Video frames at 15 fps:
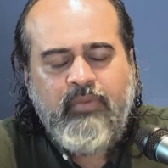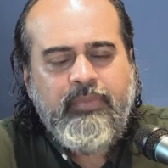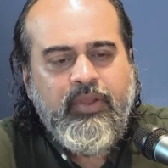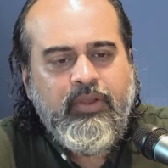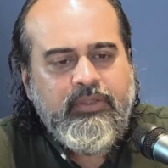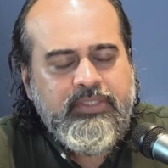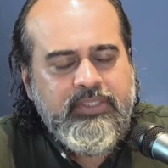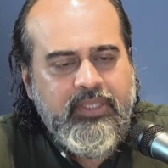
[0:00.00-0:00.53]
No,
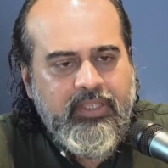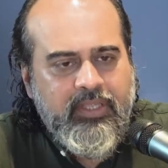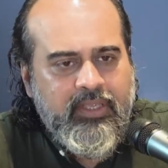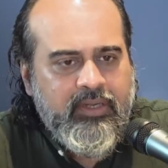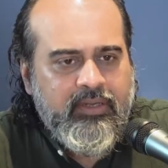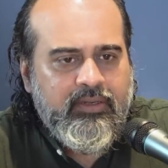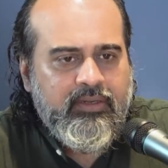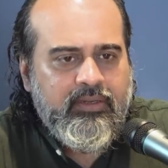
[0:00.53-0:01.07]
because
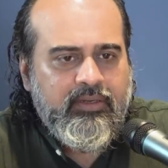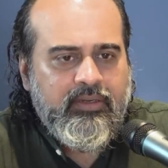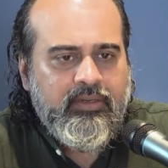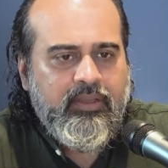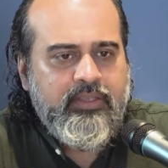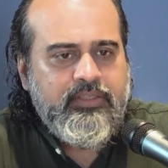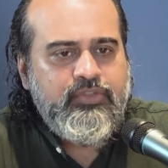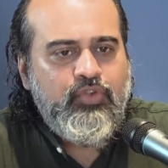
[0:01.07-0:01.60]
there
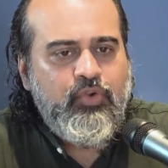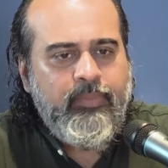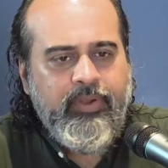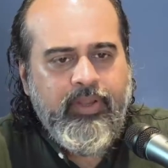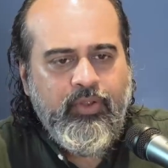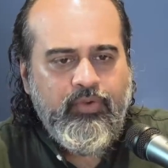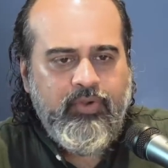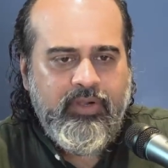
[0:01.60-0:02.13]
is
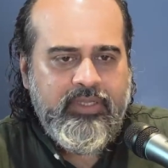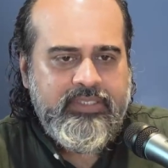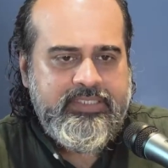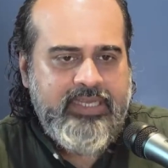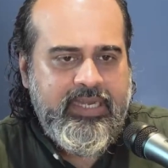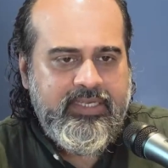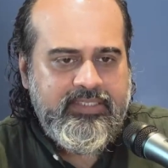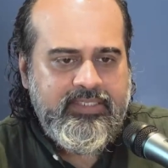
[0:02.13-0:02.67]
nobody who
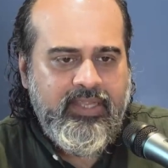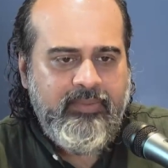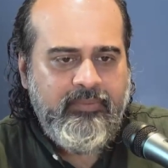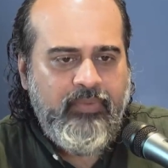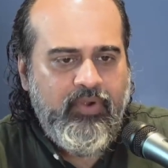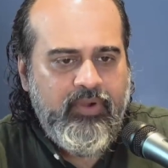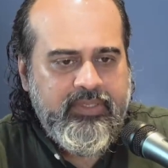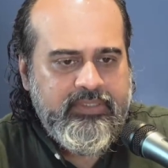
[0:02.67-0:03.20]
understands the
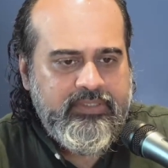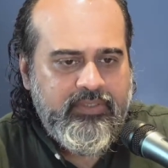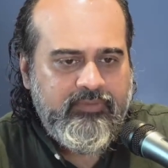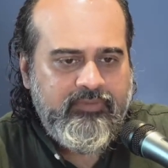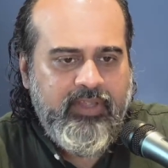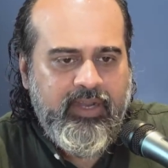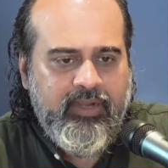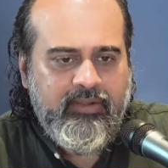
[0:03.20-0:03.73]
importance
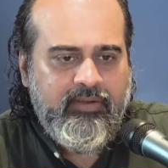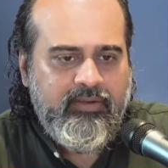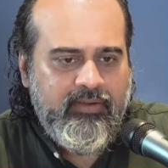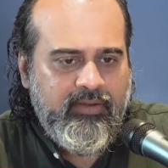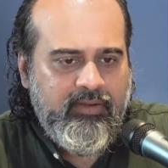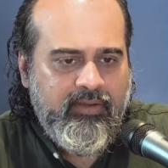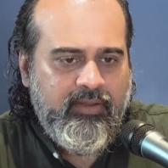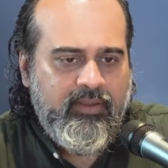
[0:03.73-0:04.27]
of that.
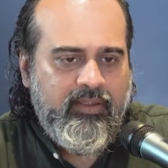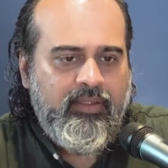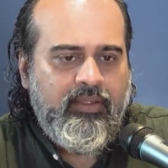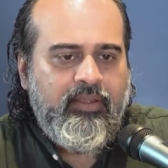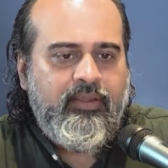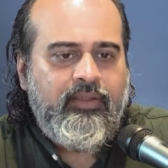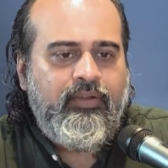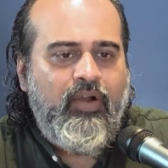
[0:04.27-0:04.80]

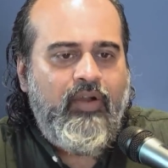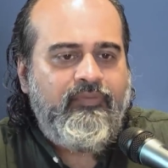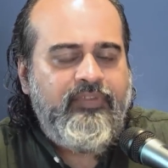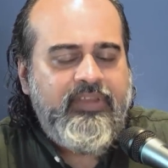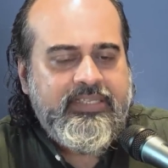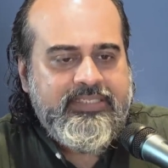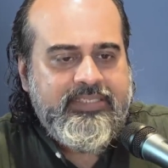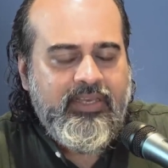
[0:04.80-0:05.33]

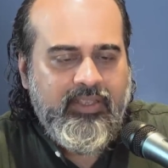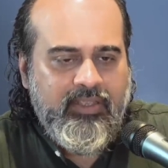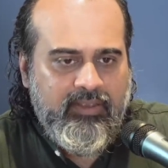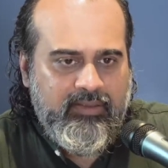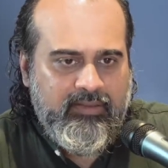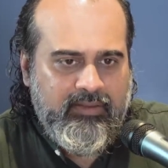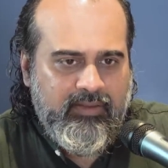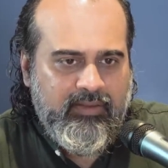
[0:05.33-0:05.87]

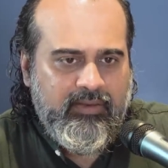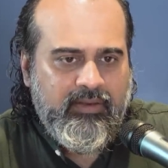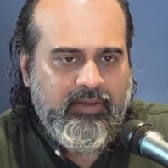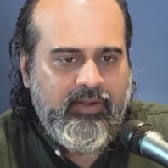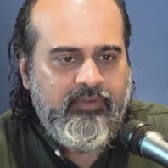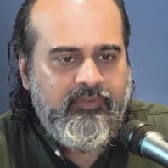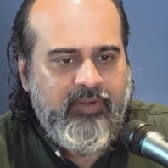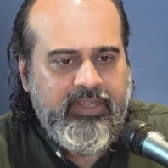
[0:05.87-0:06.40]
Obviously,
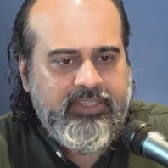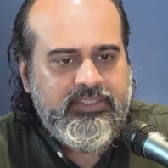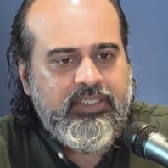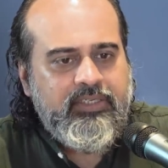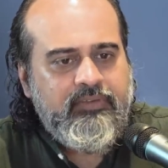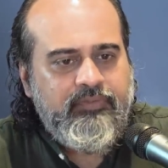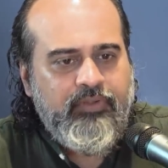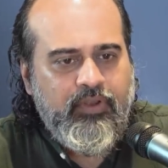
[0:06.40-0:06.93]

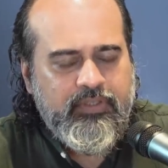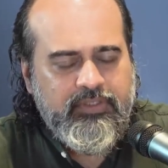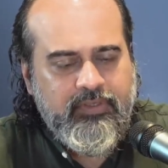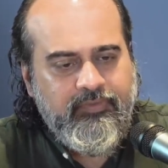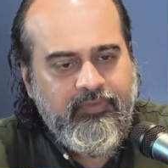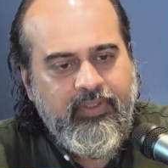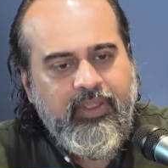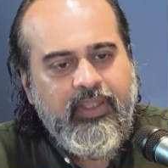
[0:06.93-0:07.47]
reflection,
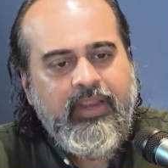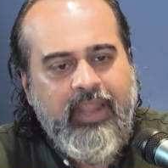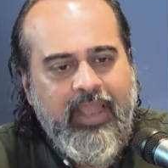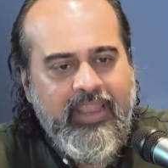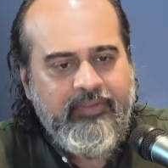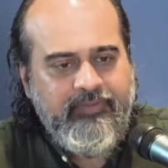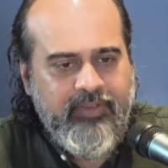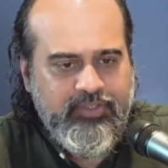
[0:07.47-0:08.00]
philosophy,
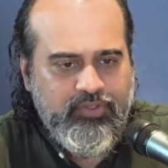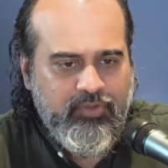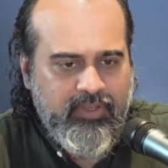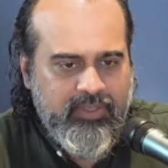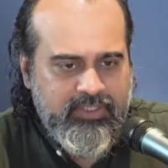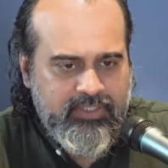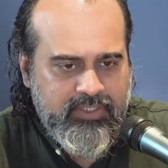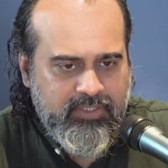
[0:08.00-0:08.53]
life
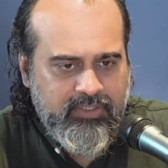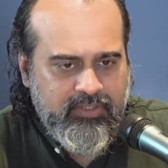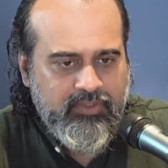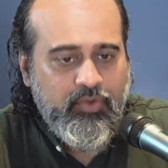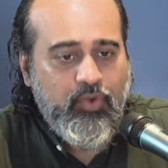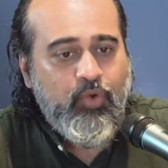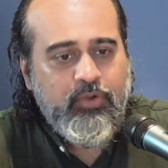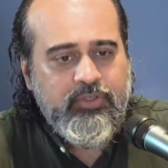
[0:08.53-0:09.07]

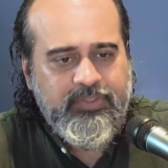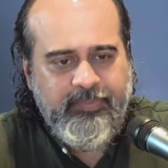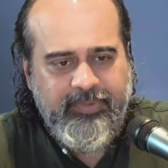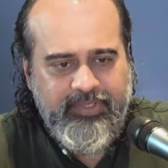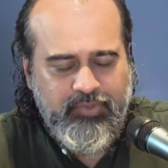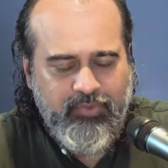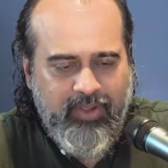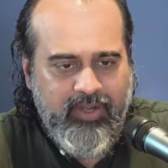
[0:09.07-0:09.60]
education, core
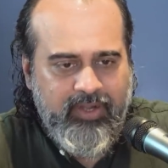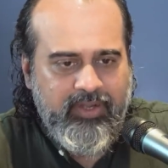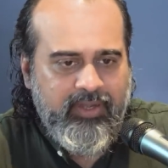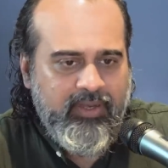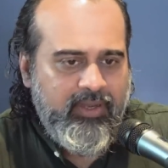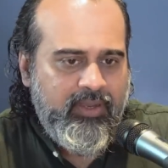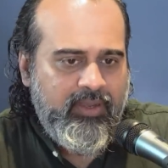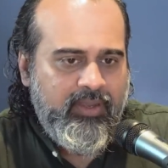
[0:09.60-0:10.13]

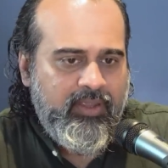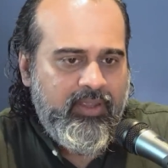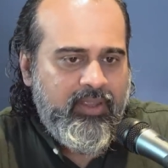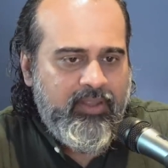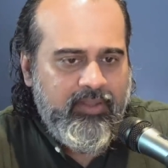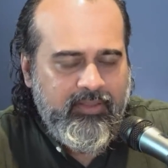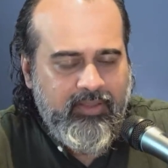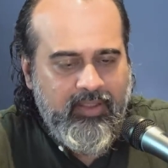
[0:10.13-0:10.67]
spirituality,
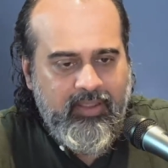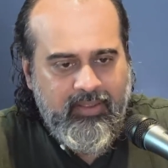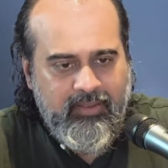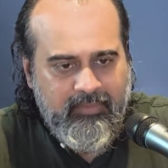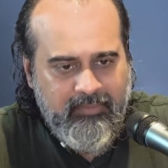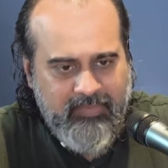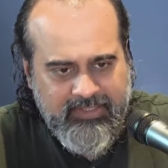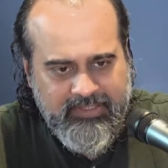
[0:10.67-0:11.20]

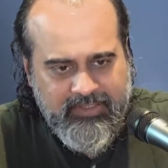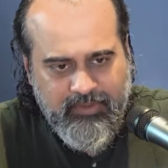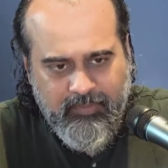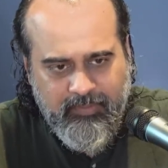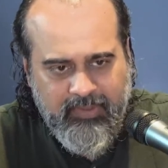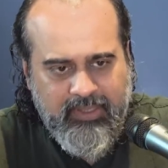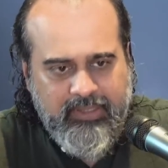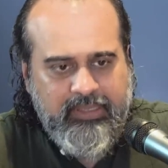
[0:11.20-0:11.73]
they
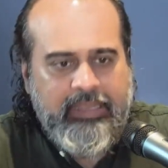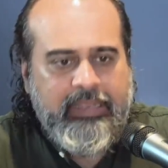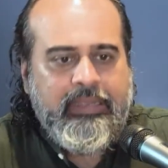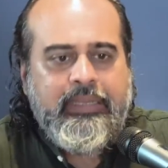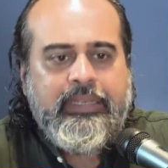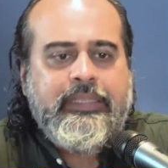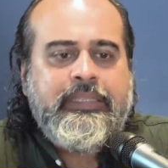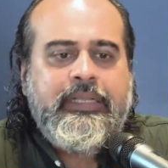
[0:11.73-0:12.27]
must be
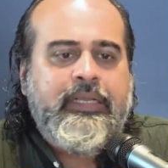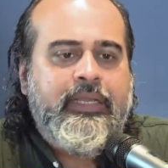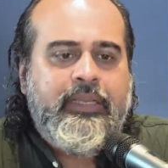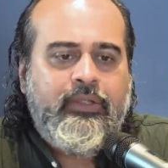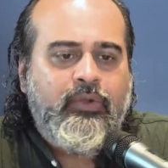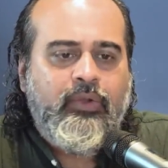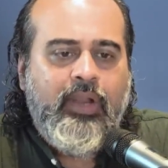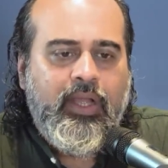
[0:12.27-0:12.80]
there in the
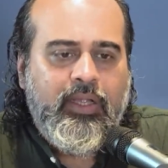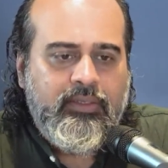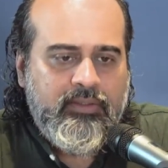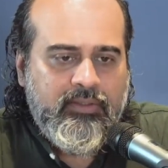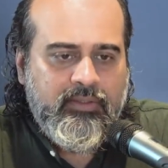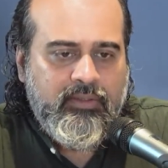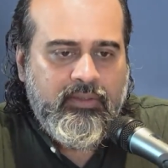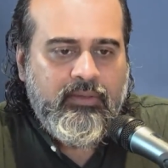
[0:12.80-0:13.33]
curricula.
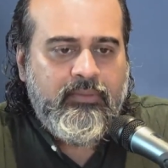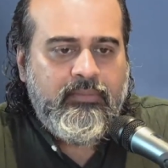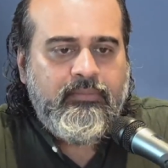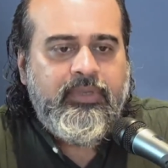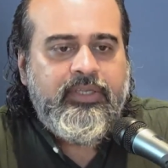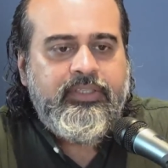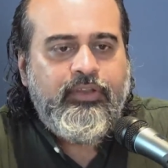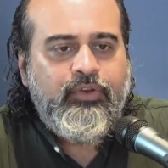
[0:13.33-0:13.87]

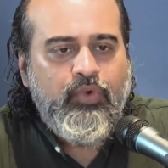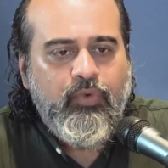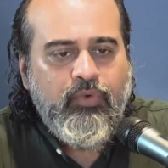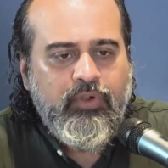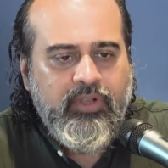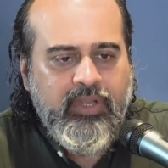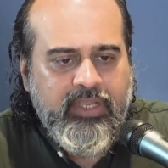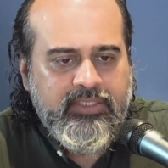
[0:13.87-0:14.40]
But then
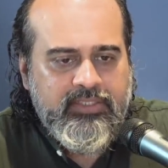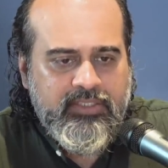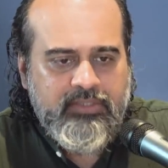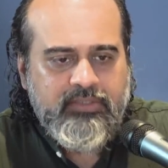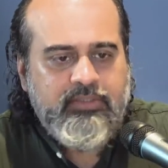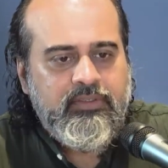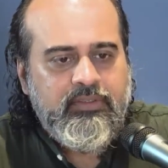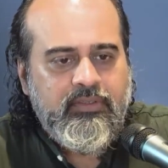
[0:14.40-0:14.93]
who would
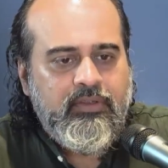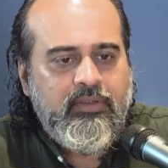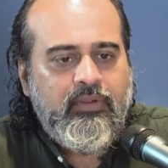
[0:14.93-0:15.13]
teach?